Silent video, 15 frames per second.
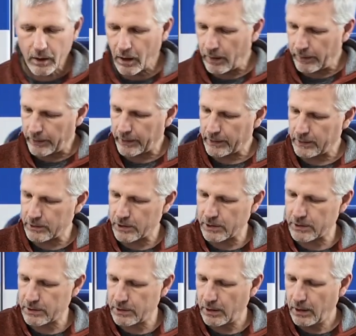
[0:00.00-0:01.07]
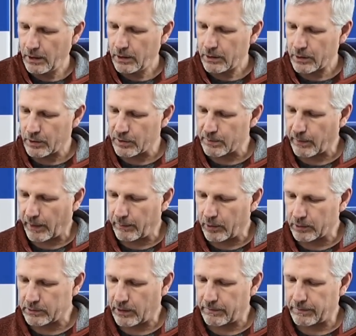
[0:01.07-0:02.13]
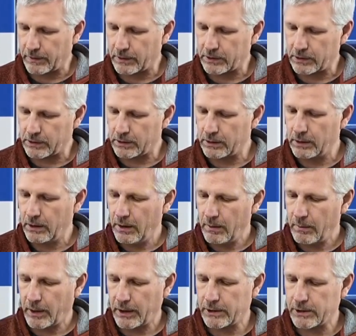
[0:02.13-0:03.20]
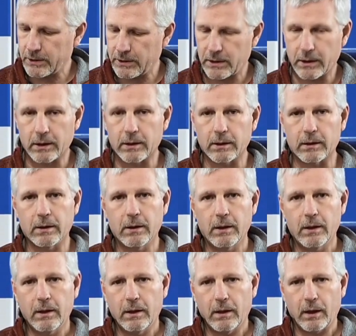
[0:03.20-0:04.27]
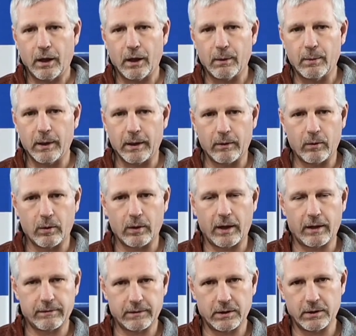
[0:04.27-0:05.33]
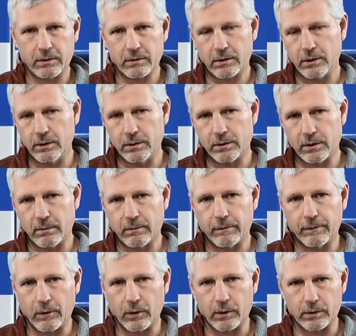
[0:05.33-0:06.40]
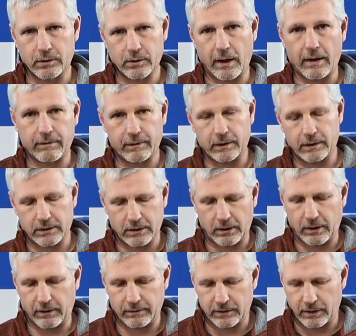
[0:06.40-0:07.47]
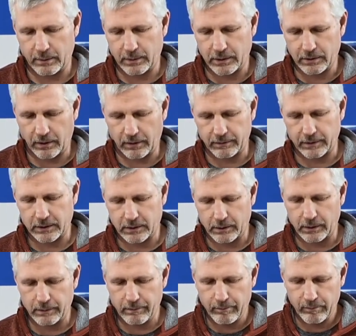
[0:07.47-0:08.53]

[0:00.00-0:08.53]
And then I can just use my multifunction pages here, but I won't have to use them for traffic because I'll have a separate traffic screen.